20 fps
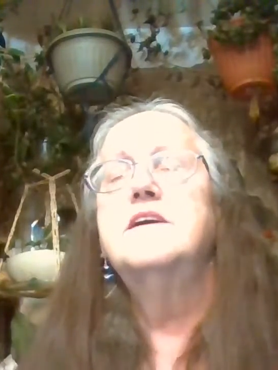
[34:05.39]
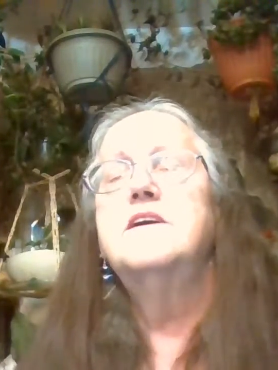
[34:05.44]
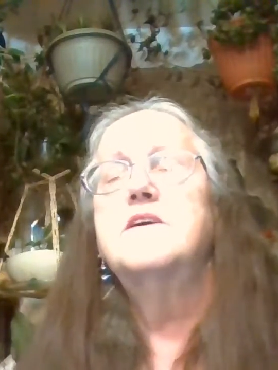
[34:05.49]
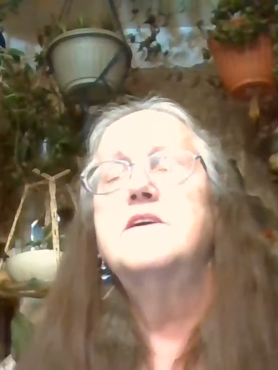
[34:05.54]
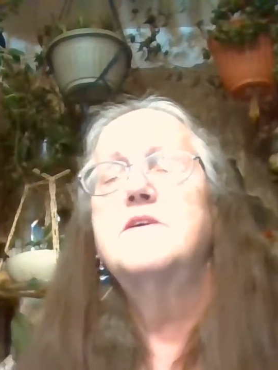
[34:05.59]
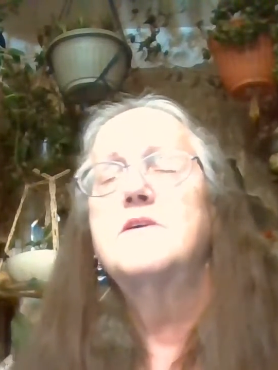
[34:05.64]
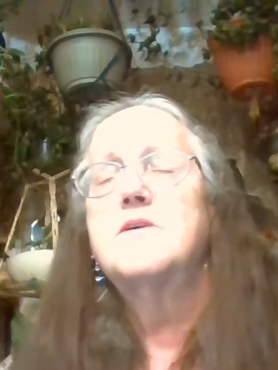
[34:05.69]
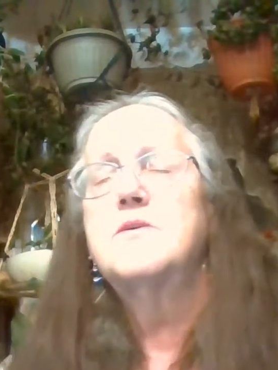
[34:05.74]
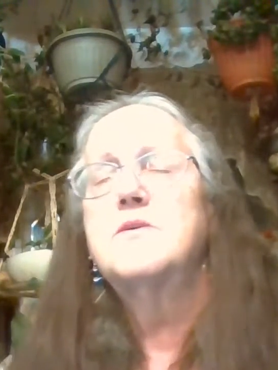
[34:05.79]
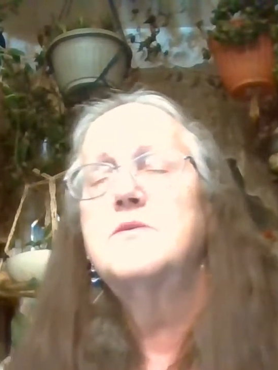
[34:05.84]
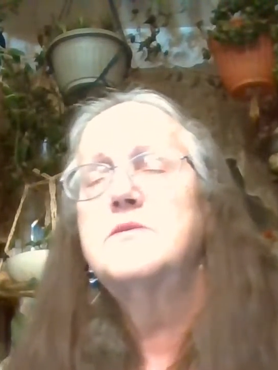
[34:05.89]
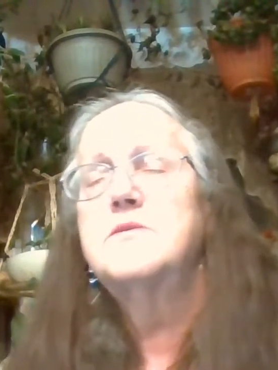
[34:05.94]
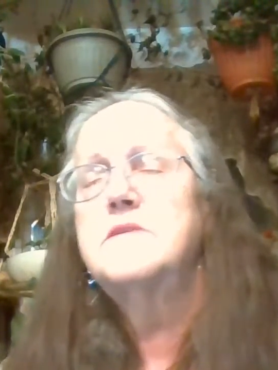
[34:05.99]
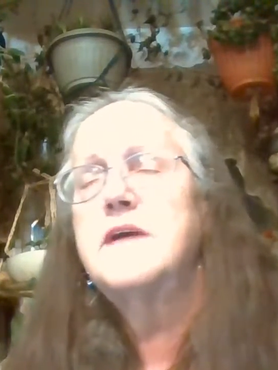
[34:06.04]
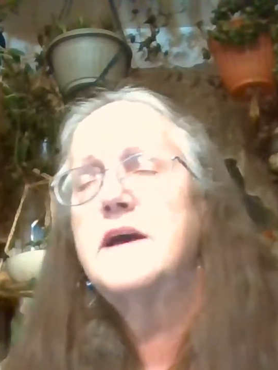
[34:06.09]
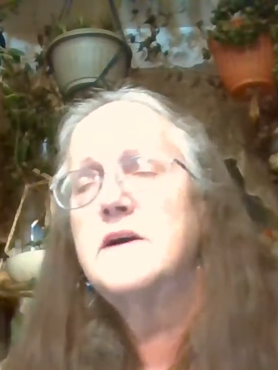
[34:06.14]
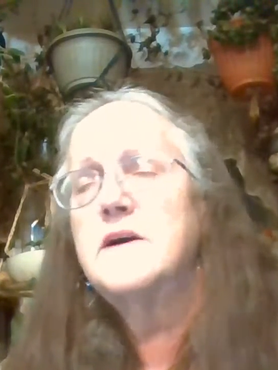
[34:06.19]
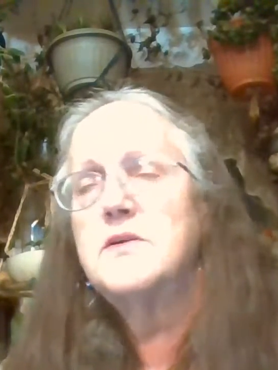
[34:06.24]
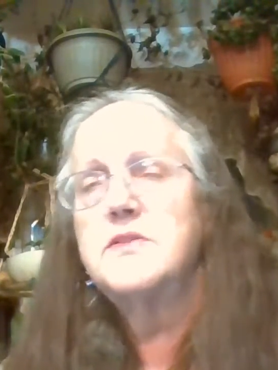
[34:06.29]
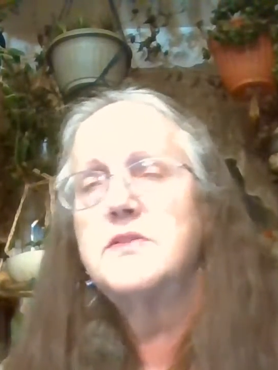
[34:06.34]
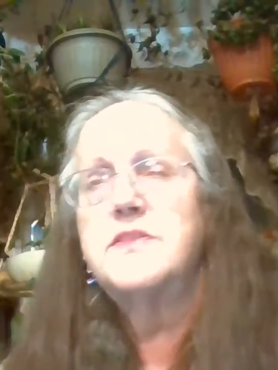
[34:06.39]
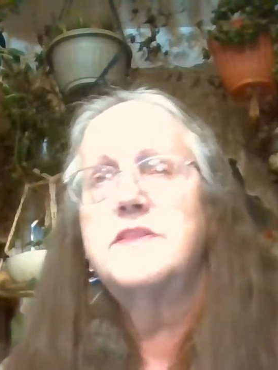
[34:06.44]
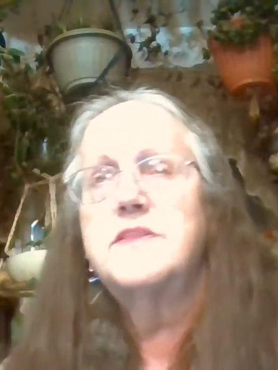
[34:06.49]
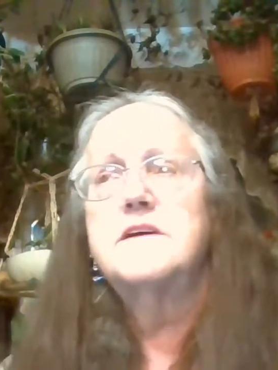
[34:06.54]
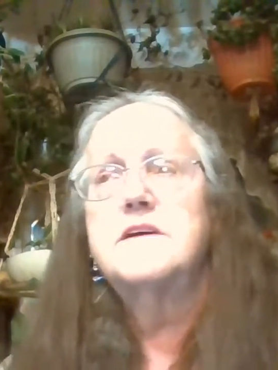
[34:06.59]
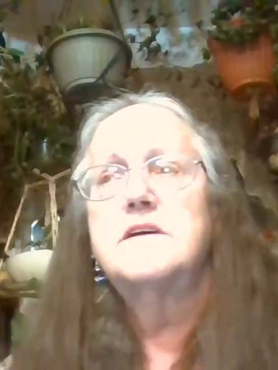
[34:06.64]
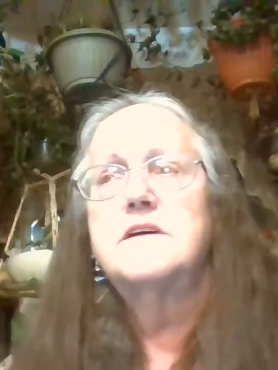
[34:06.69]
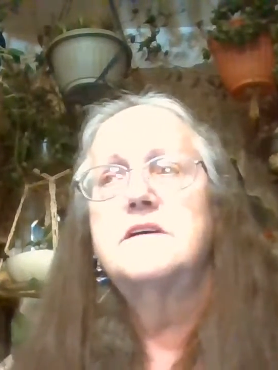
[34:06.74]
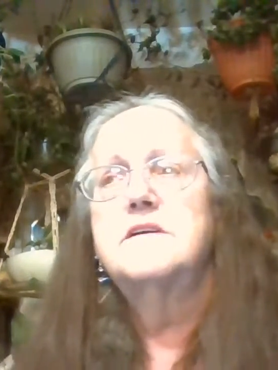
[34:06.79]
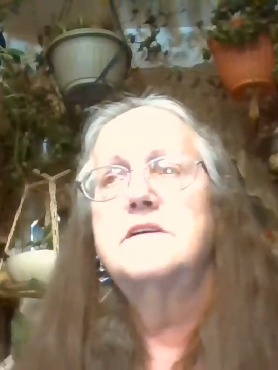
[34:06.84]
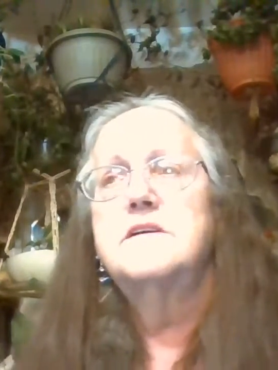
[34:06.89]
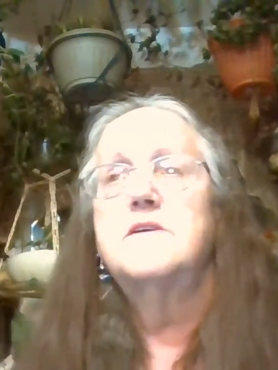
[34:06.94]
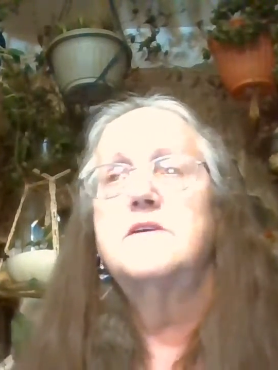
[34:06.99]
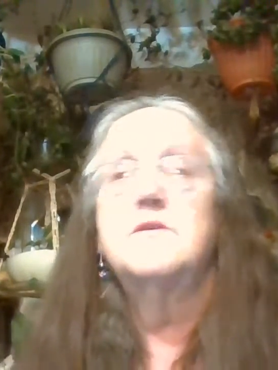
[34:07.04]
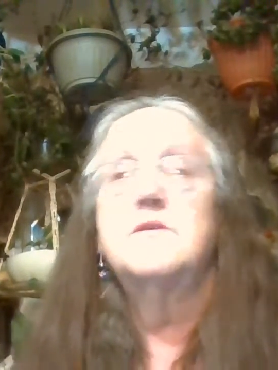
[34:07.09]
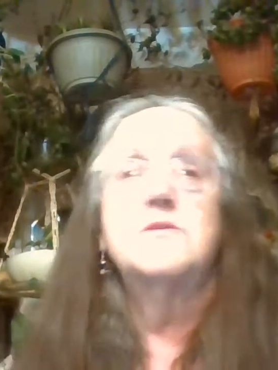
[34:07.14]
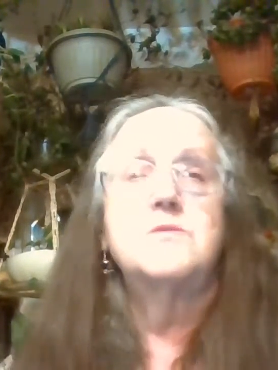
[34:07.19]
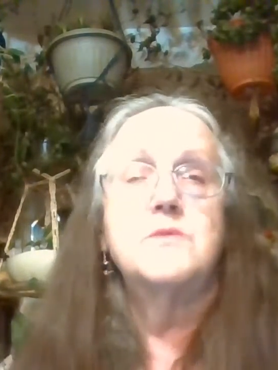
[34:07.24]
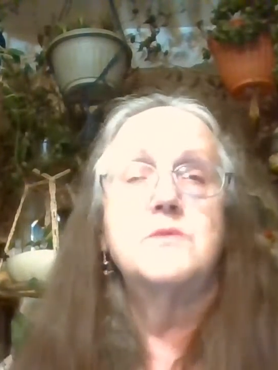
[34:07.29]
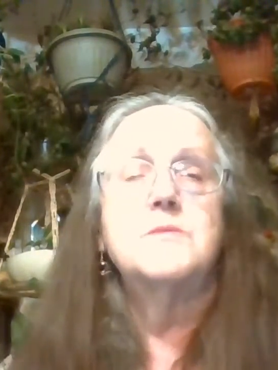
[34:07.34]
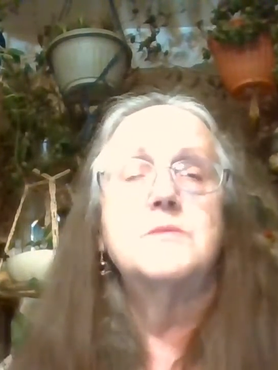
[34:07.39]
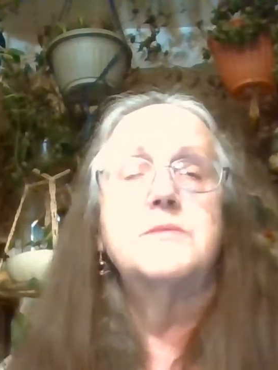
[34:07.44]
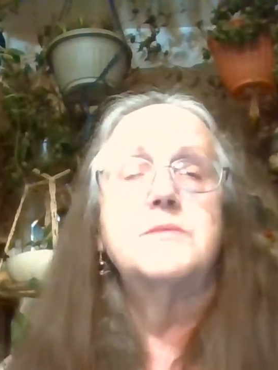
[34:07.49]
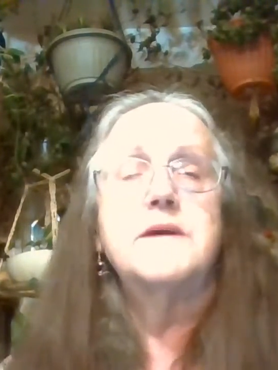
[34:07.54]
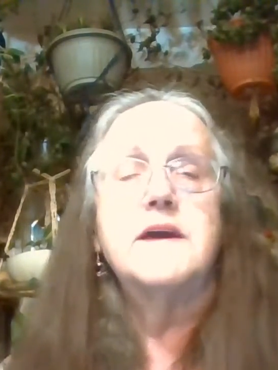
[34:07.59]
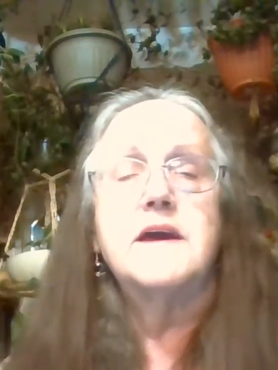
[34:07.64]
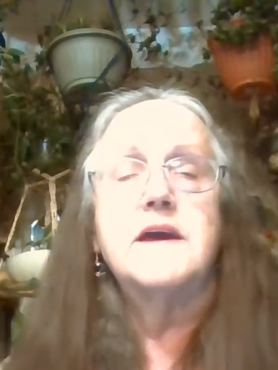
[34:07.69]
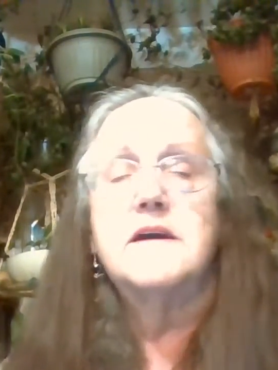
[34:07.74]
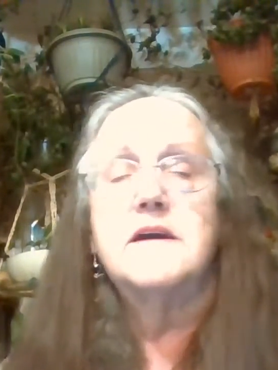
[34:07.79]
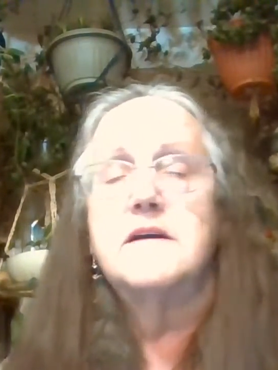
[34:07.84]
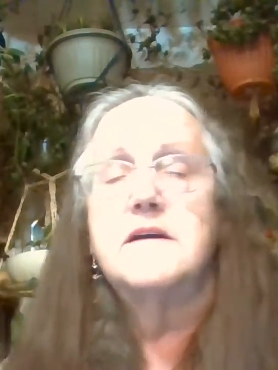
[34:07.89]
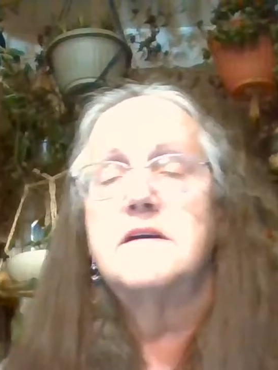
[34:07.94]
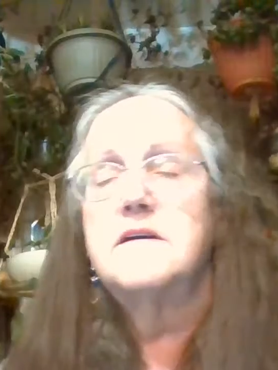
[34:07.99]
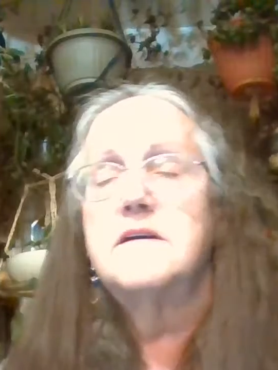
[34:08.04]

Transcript: your own health, your own well-being.